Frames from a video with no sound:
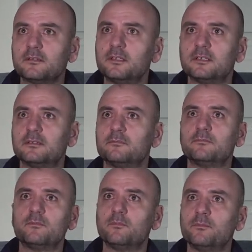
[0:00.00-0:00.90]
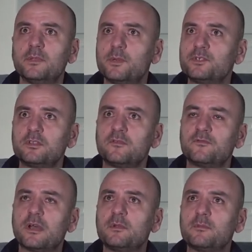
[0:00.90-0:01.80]
They're, the majority of
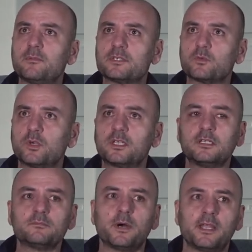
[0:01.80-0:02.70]
family members were killed by